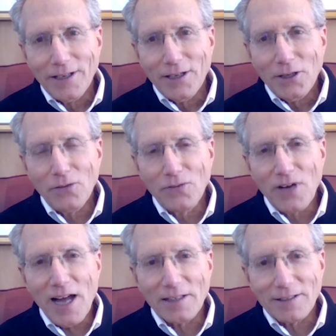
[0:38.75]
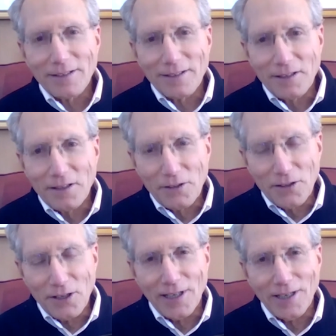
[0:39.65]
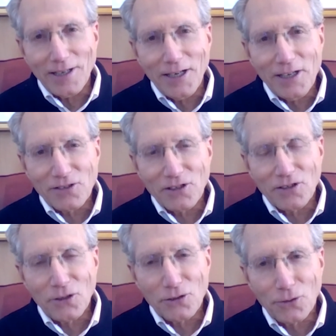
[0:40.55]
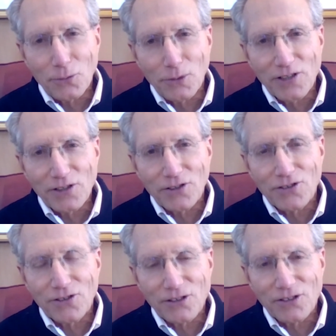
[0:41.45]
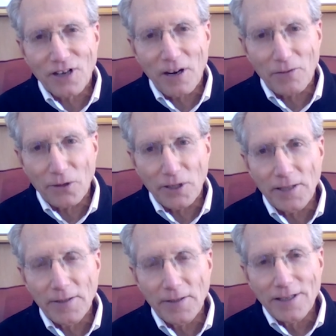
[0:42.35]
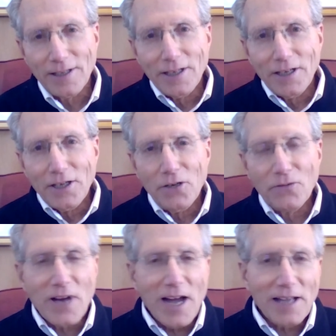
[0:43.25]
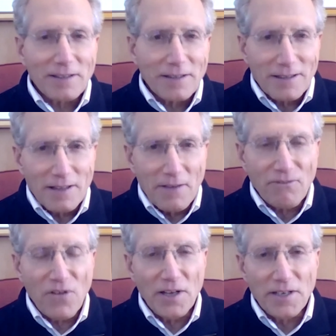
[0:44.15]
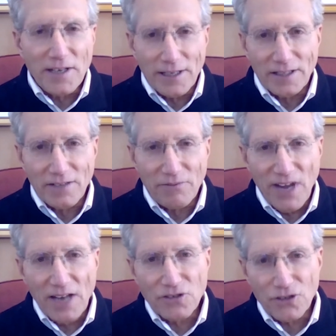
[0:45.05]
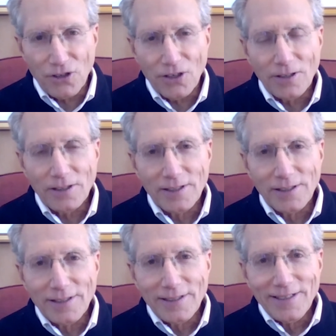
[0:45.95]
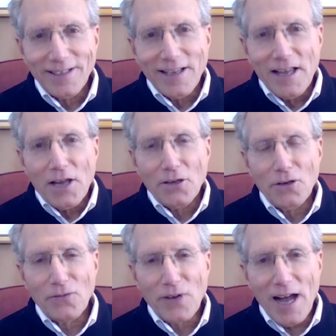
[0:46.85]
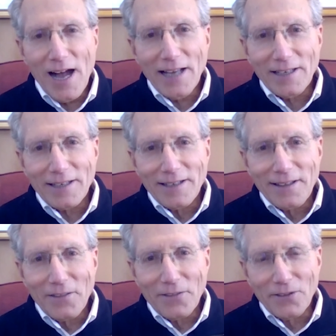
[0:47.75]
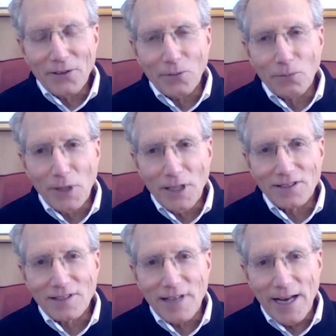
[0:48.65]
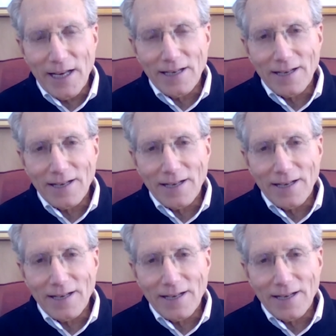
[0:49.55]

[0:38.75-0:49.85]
you've got the institutional research and discovery. You've got the funding, the venture, you've got the real estate,